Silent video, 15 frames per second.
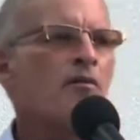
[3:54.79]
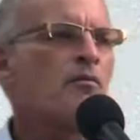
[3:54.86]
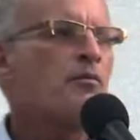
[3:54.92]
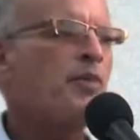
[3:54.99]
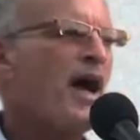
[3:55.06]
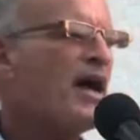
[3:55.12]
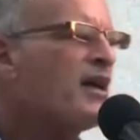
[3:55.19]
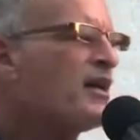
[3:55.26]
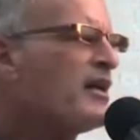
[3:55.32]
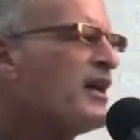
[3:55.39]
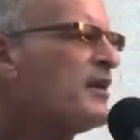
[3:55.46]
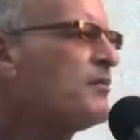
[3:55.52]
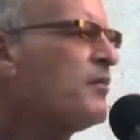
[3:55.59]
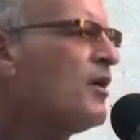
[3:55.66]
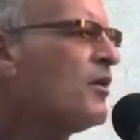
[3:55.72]
Ban
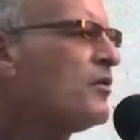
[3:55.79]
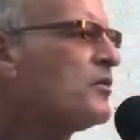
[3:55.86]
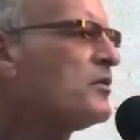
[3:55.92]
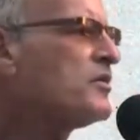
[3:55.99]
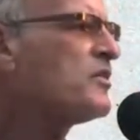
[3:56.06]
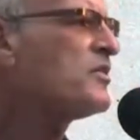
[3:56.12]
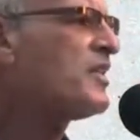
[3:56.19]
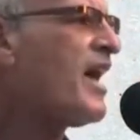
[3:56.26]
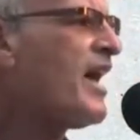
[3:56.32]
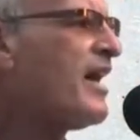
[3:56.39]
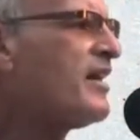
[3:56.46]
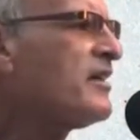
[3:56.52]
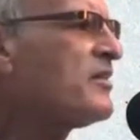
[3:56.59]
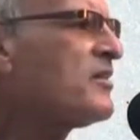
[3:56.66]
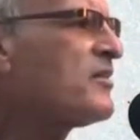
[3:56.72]
Ki-moon
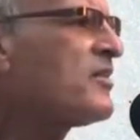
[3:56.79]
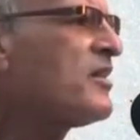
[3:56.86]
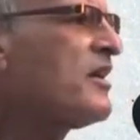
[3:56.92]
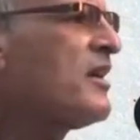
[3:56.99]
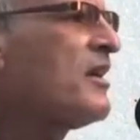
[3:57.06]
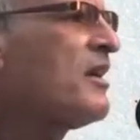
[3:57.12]
says,